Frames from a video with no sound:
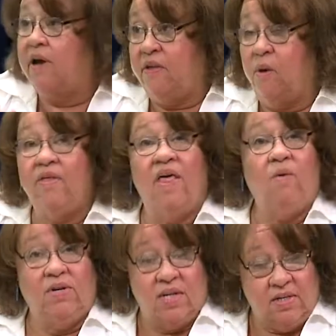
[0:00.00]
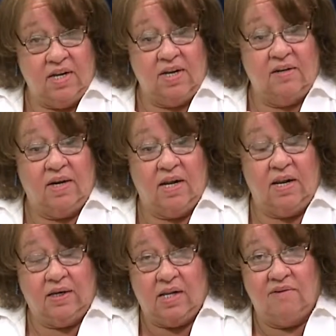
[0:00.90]
otherwise a
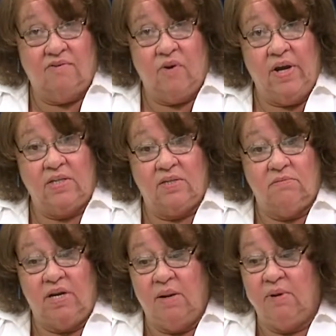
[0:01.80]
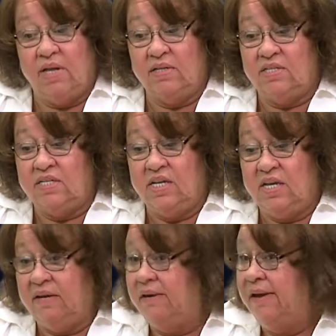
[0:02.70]
clairvoyant medium
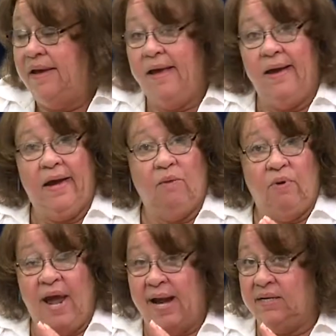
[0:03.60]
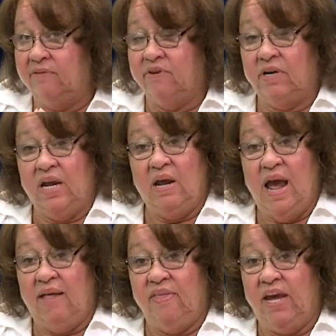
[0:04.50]
can react differently,
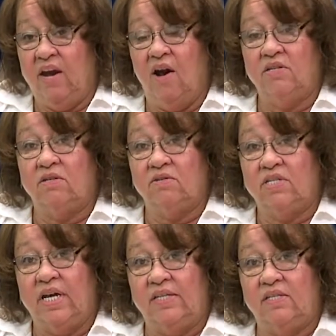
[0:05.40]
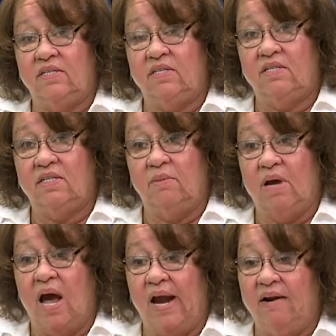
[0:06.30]
and they can also sense some
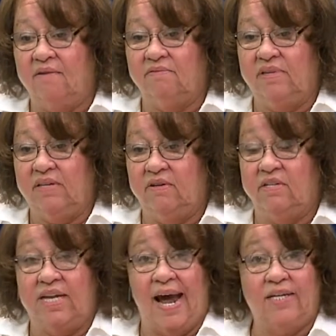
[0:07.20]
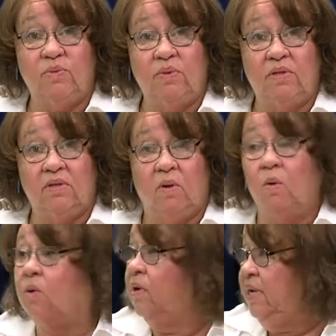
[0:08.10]
kind of either attachment
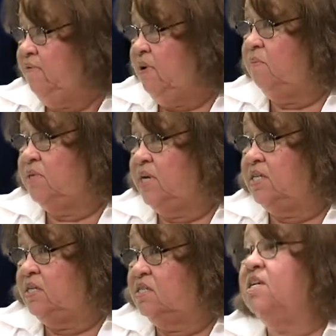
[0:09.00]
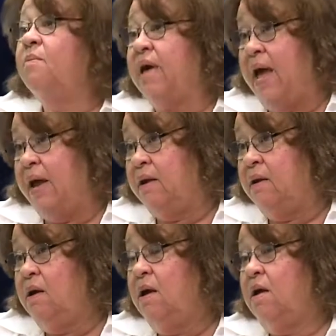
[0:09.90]
or even a possession. Some
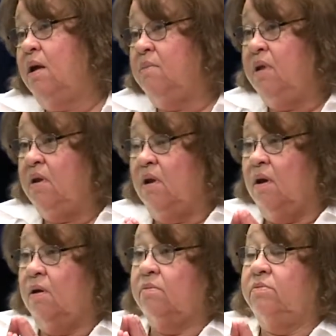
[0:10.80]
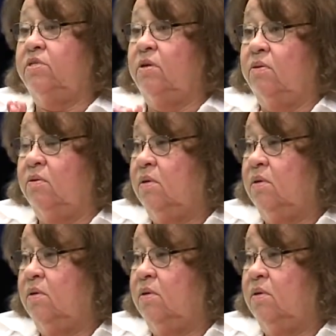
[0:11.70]
can. I mean, so.